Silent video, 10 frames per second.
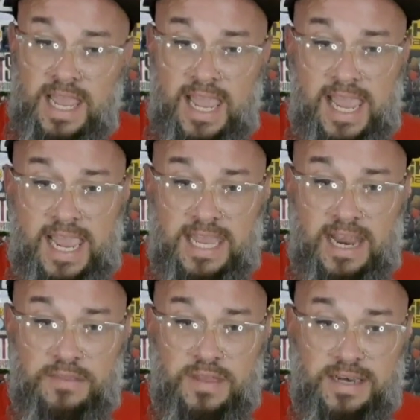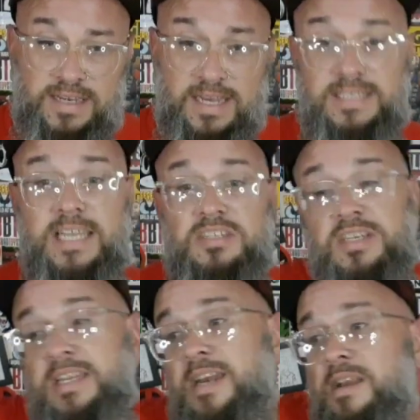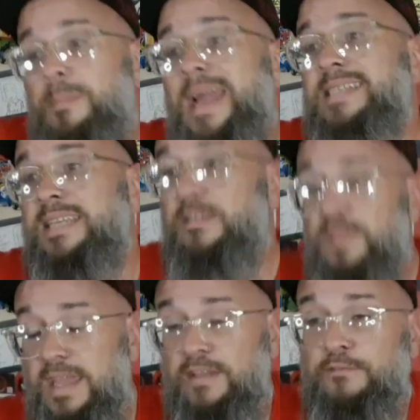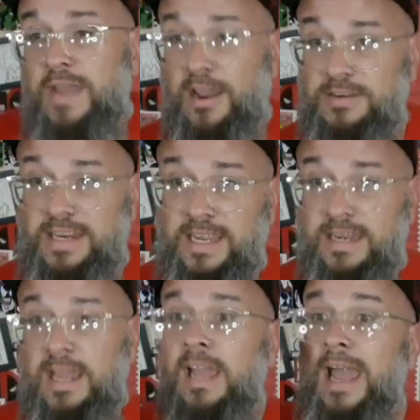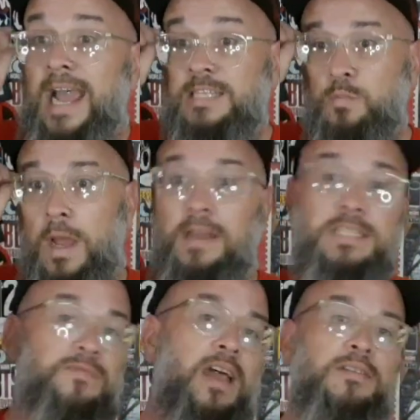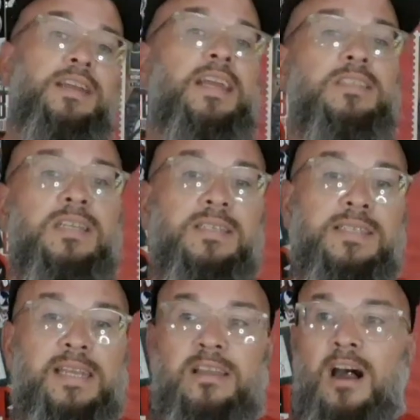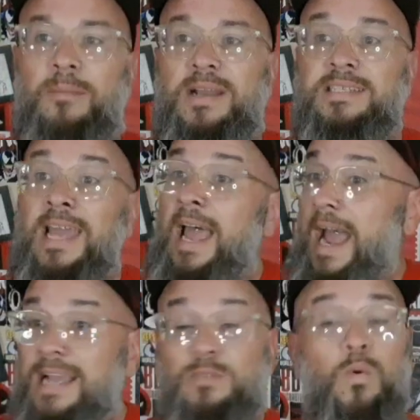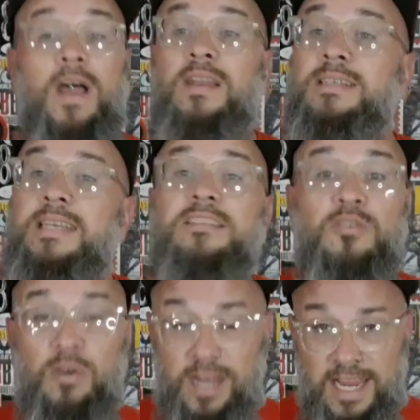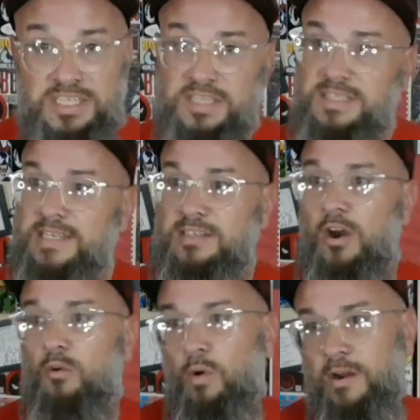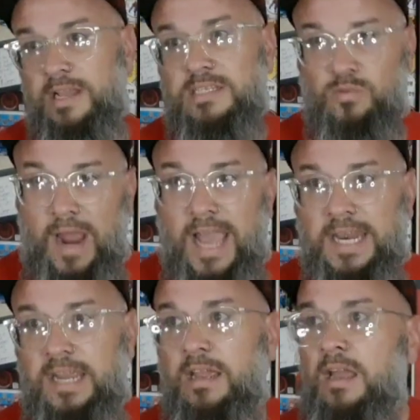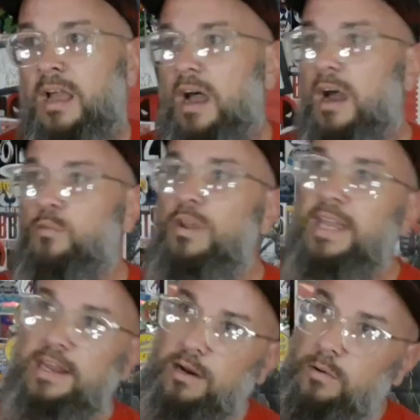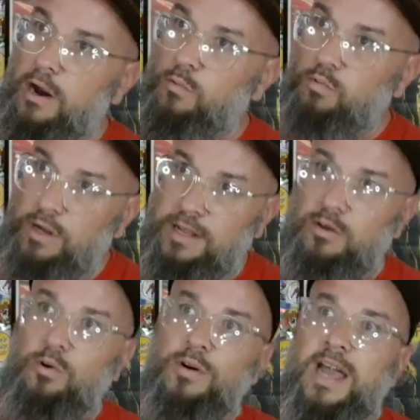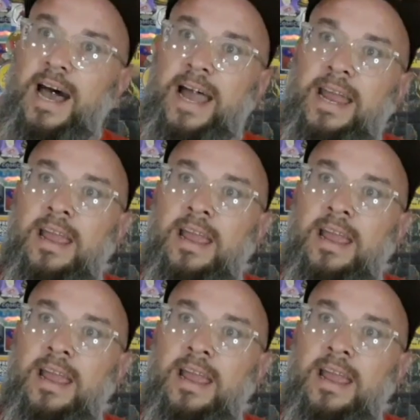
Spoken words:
And I think Denis Kitchen did an amazing thing founding it, as well as founding Kitchen Sink Comics, as well as his creations, his artwork, his writing. Really a really cool guy.